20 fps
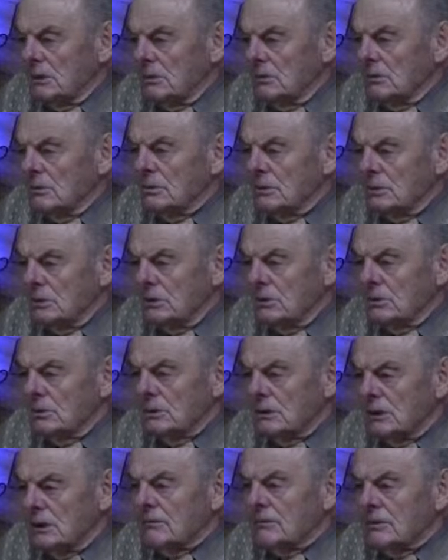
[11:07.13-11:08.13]

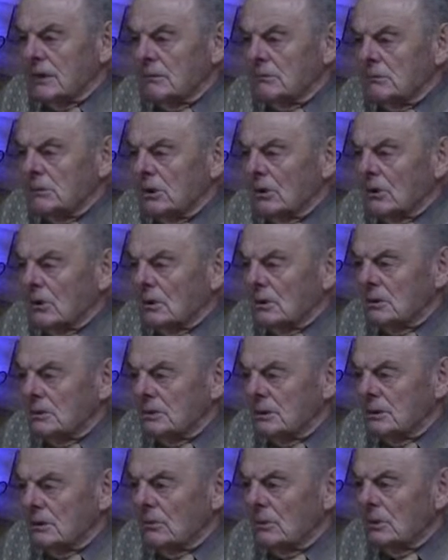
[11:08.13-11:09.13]
you give them
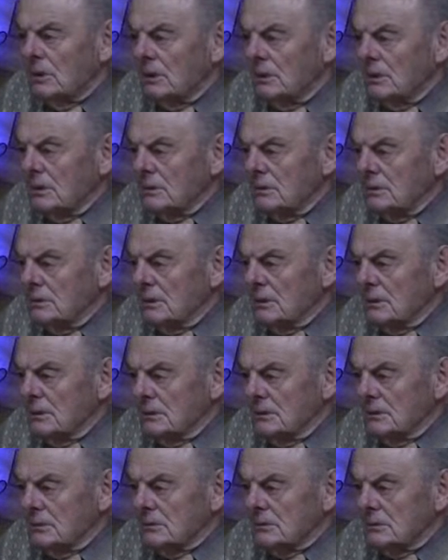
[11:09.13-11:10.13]

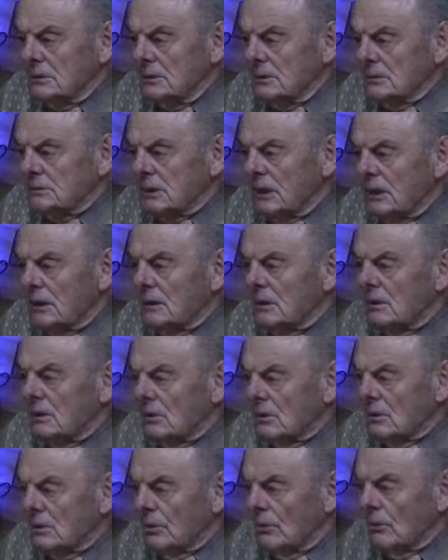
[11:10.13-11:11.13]
the
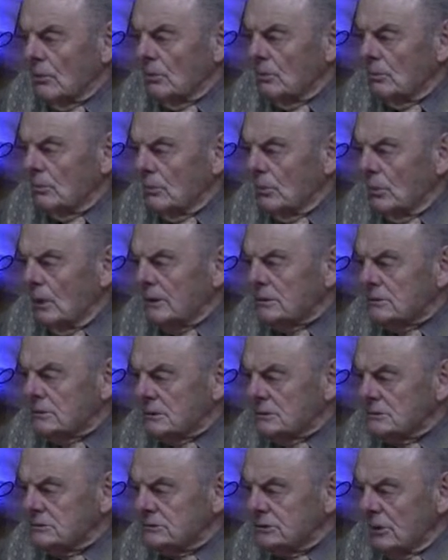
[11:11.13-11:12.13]
attendant or the
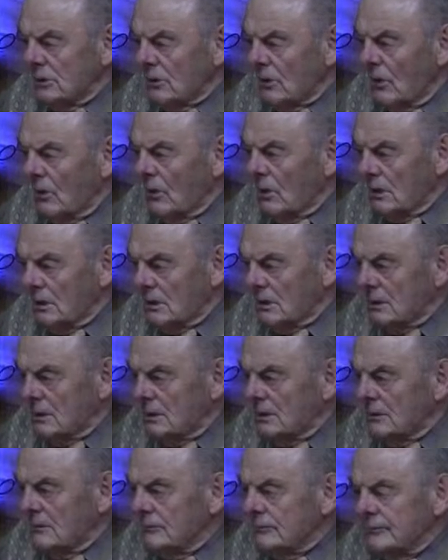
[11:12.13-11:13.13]
waitress your
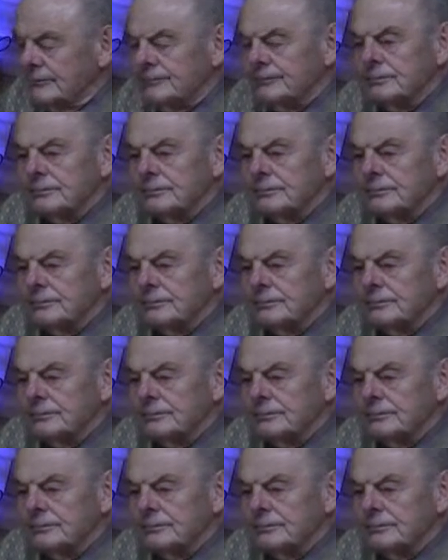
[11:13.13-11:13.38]
order,